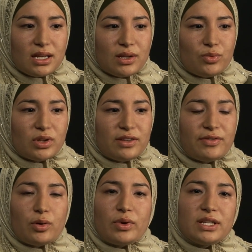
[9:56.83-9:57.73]
it really
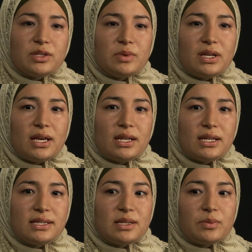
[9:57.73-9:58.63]
felt right to me, and
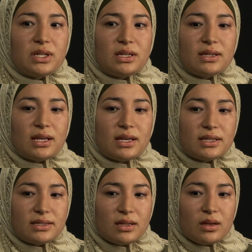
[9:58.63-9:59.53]
it's something that
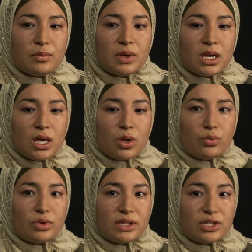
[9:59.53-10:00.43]
Islam
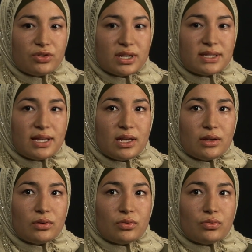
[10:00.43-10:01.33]
really stressed,
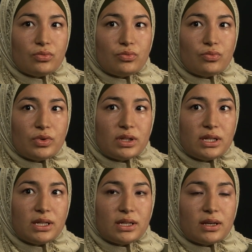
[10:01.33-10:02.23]
that
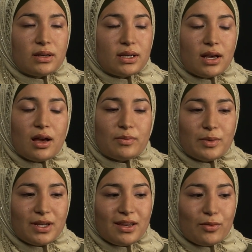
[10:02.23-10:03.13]
really got
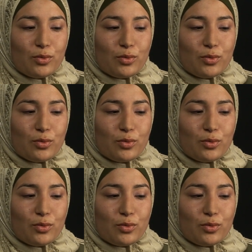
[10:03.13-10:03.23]
me